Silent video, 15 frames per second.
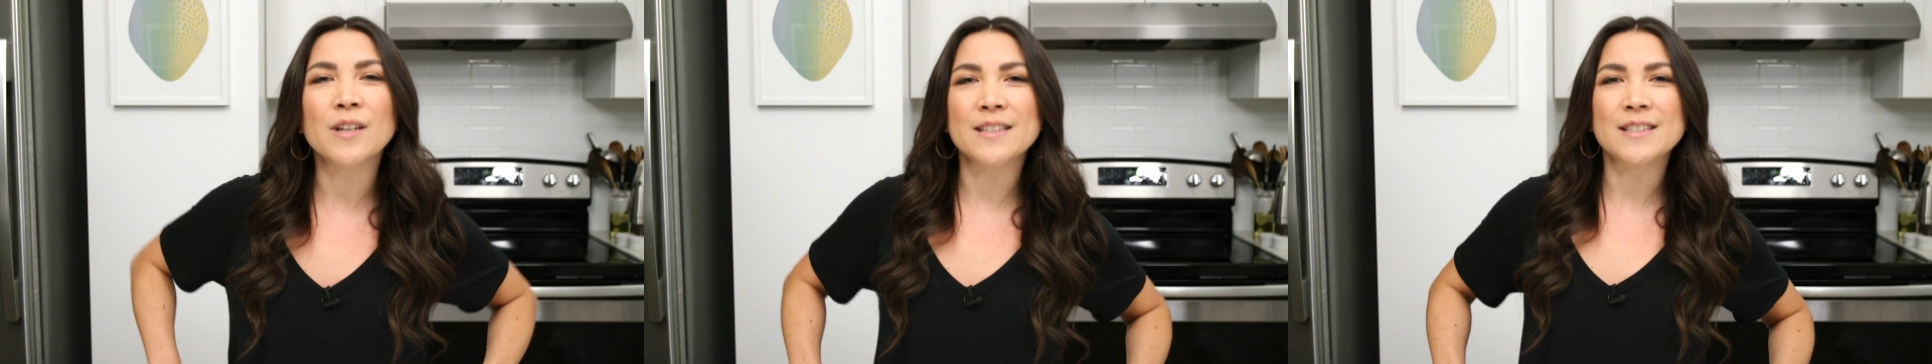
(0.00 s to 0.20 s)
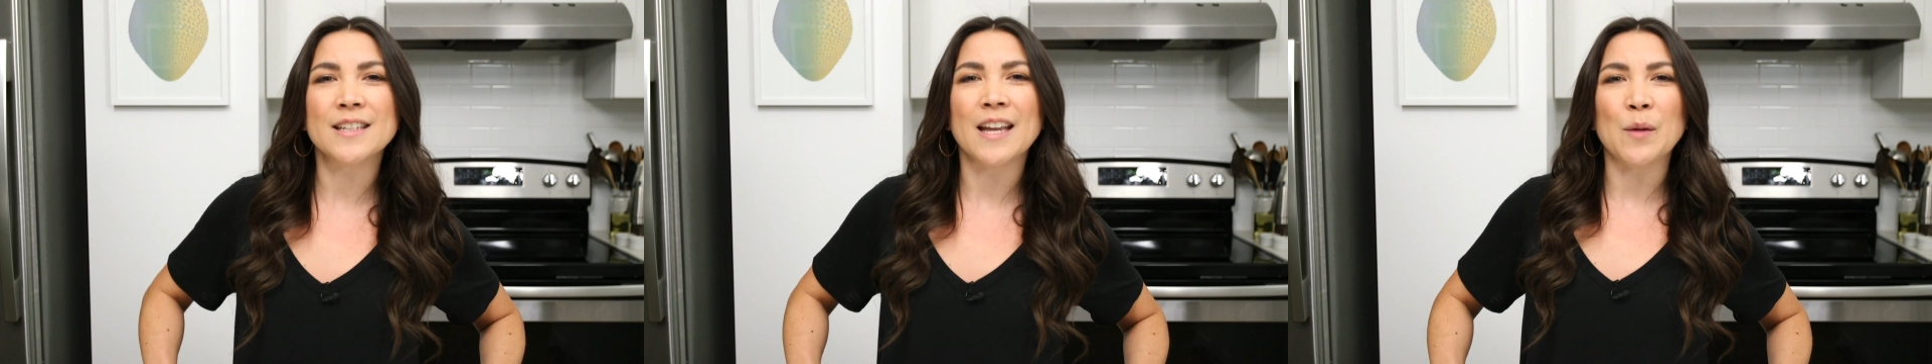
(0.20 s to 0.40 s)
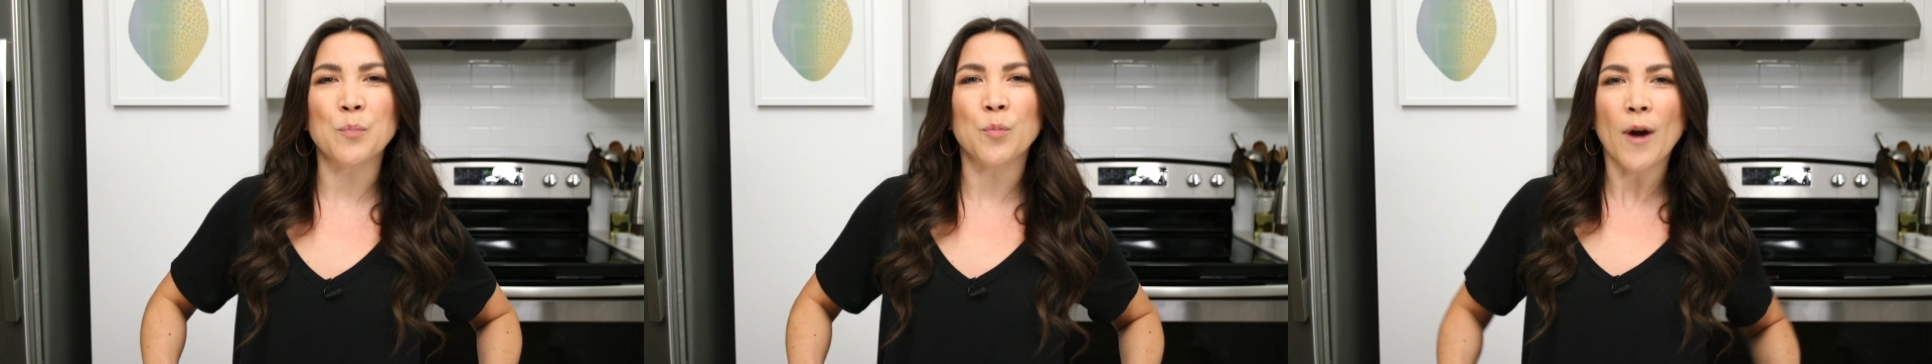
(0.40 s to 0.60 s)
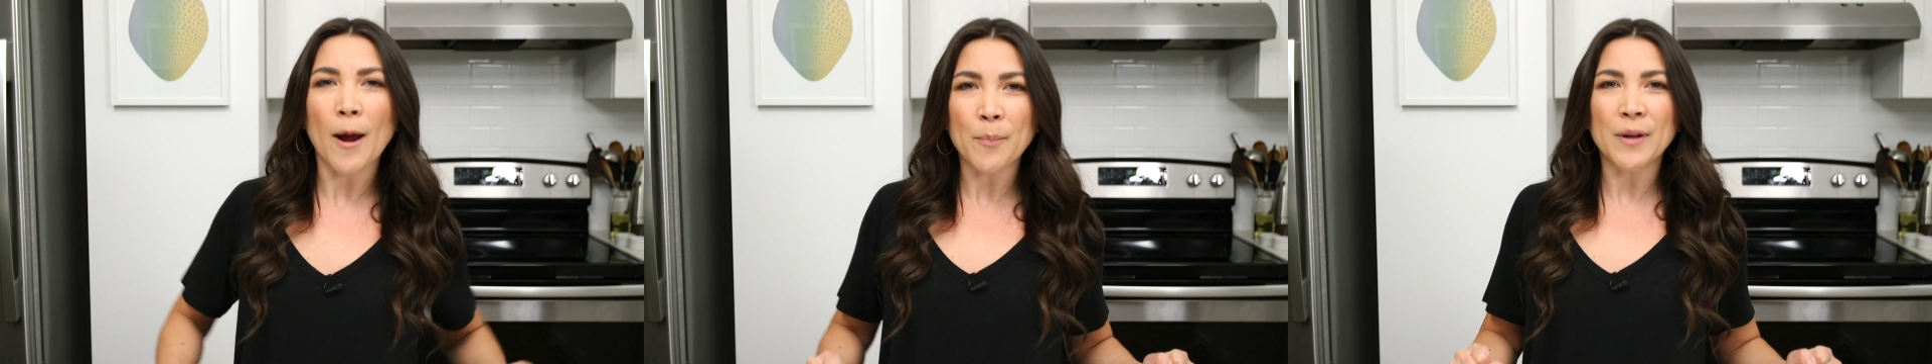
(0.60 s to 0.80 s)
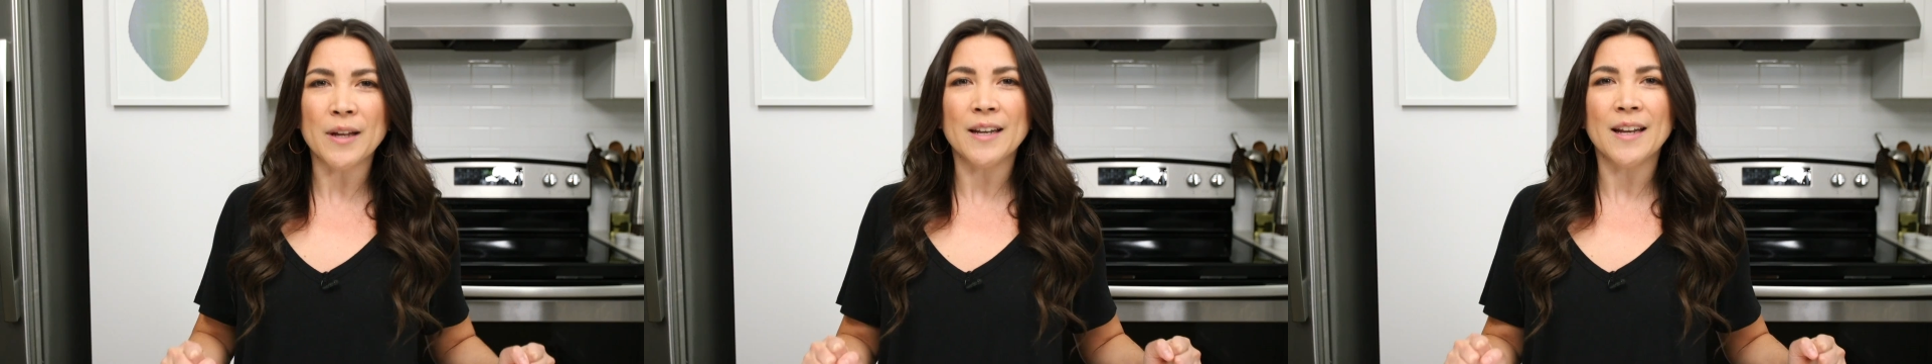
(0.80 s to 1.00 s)
let's get
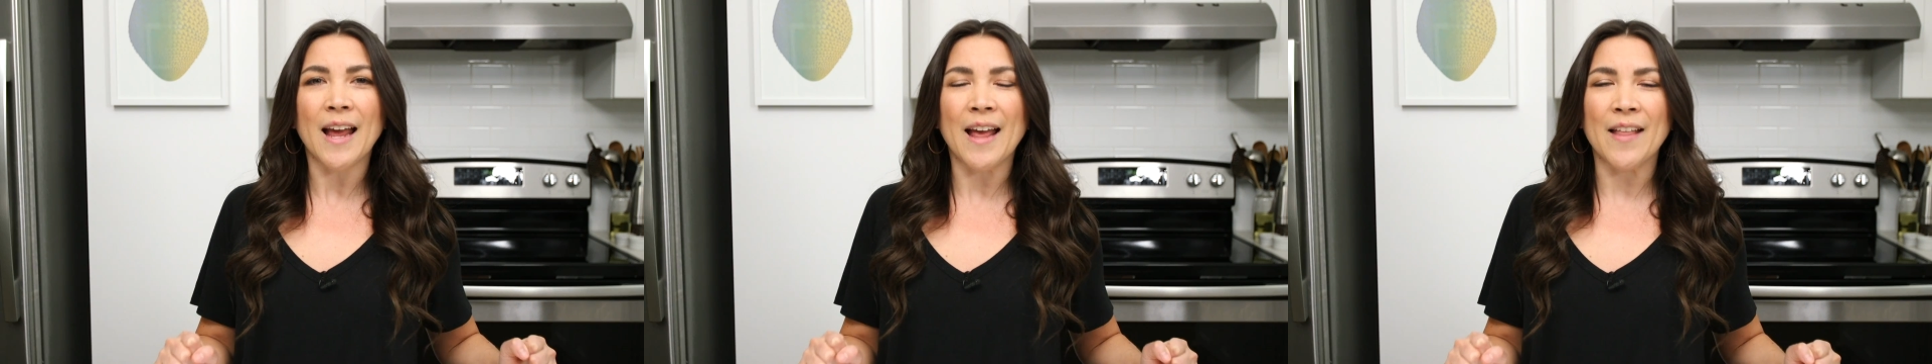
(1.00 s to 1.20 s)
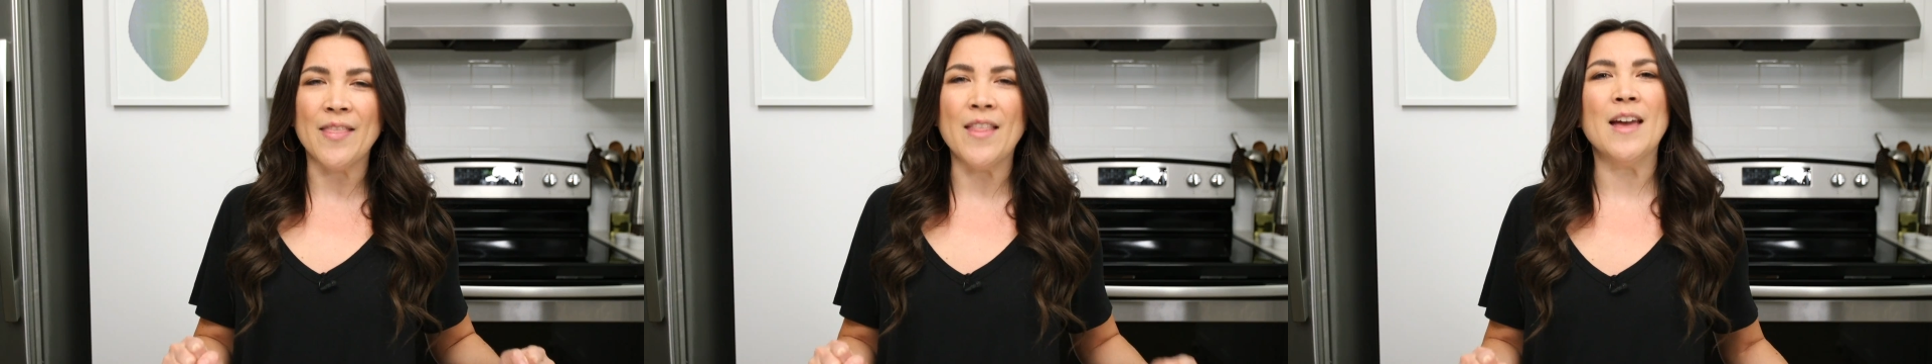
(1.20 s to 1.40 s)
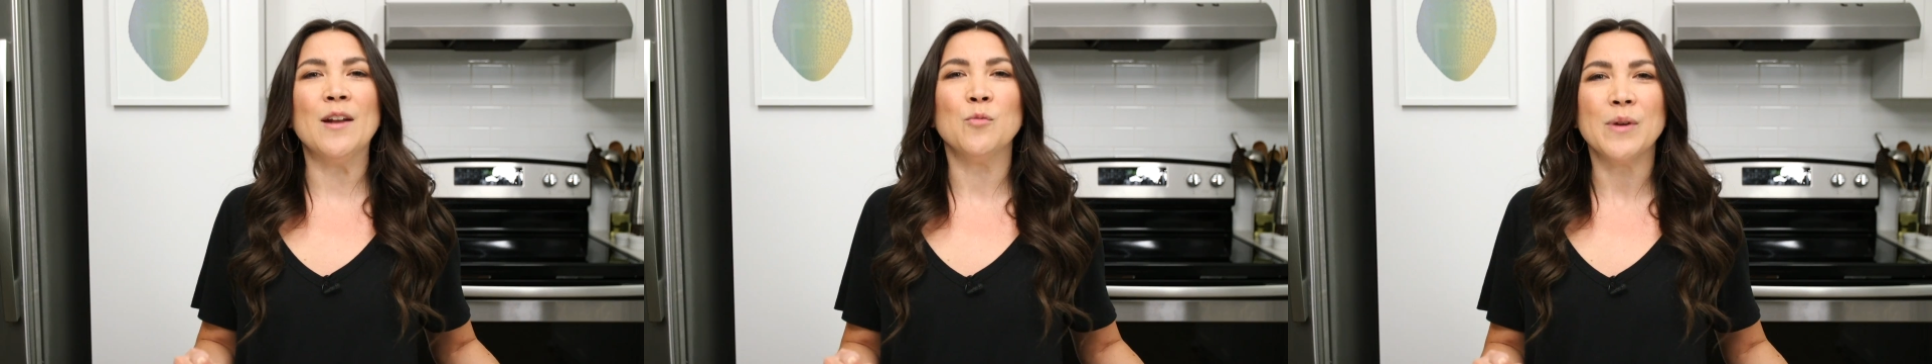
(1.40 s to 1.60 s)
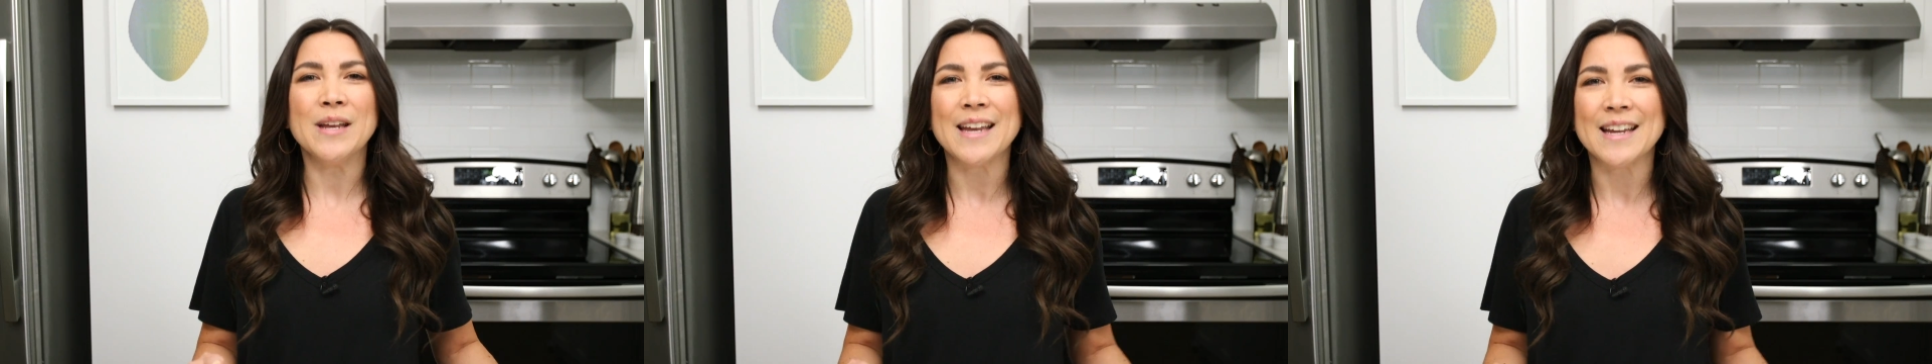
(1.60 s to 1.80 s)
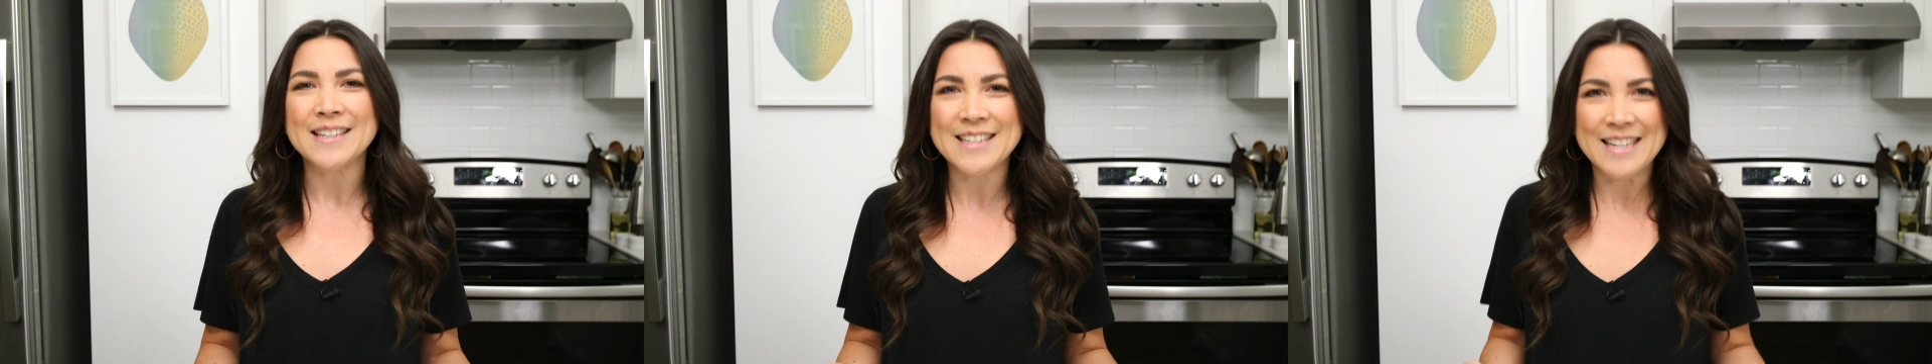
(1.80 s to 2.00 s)
prepping and then we
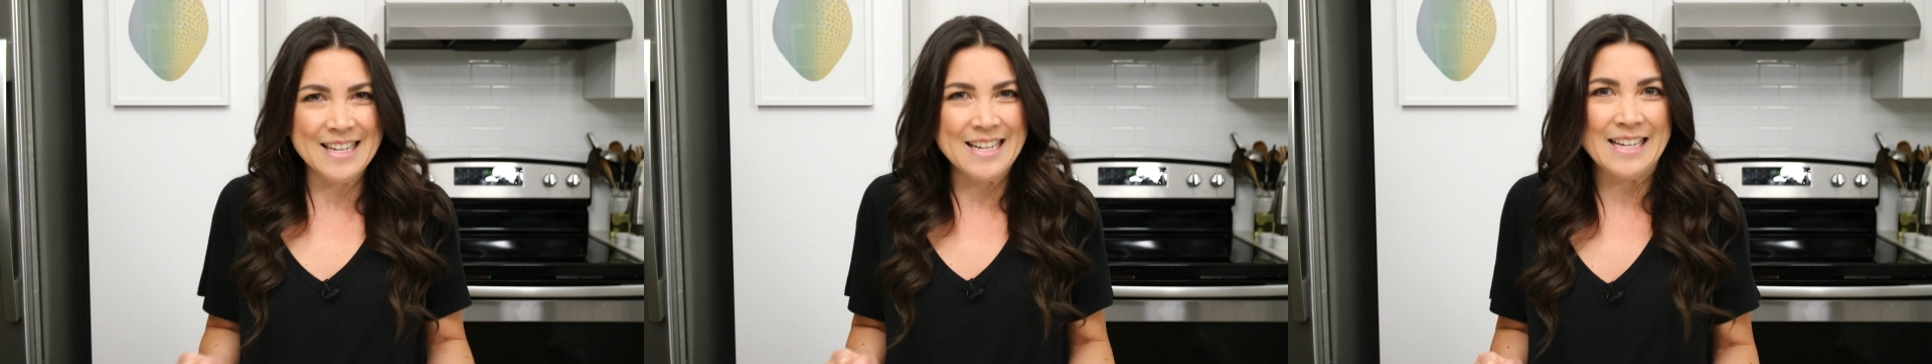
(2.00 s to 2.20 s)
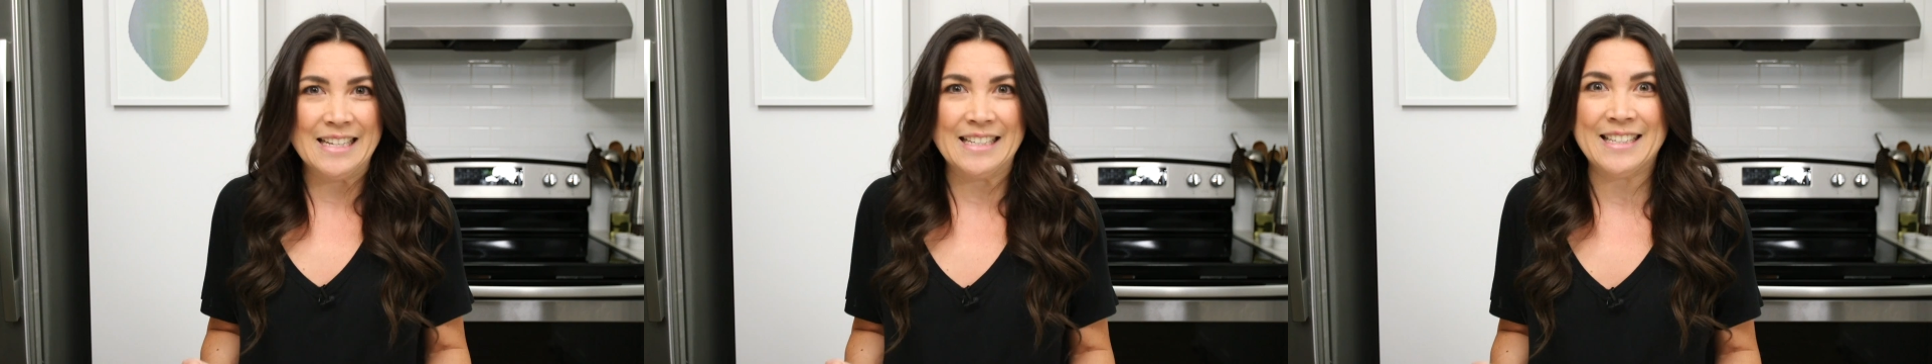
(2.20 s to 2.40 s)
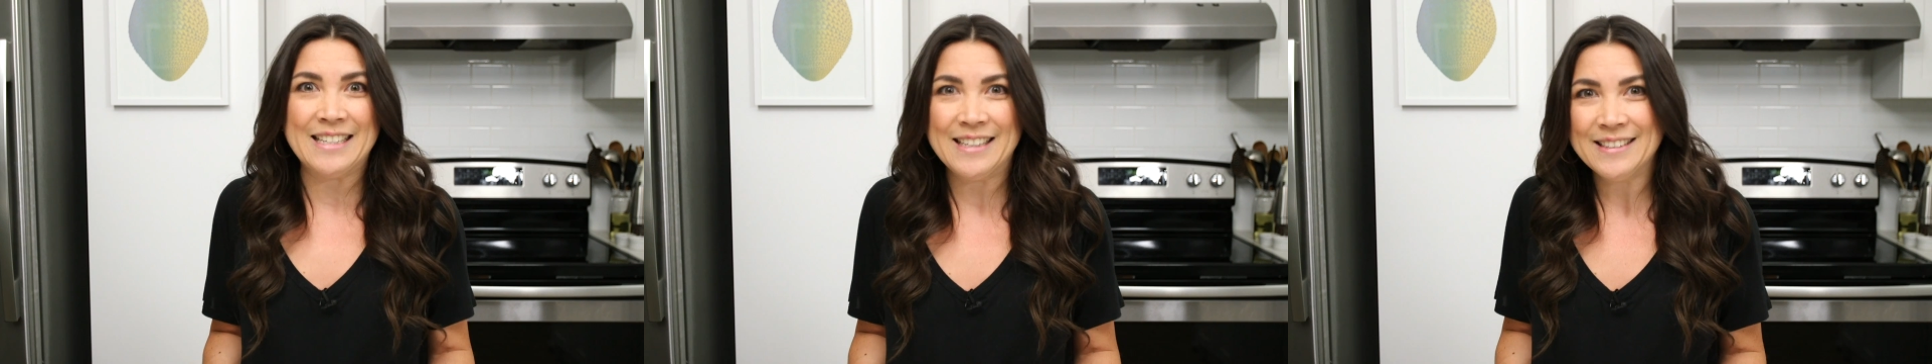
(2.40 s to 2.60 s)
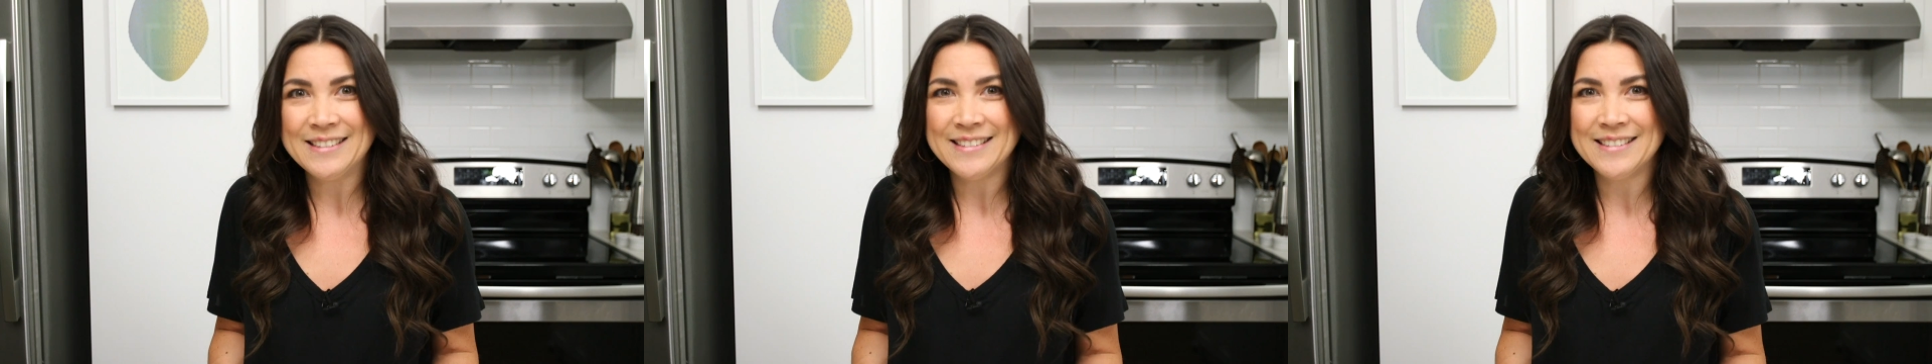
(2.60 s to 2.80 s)
get to eat.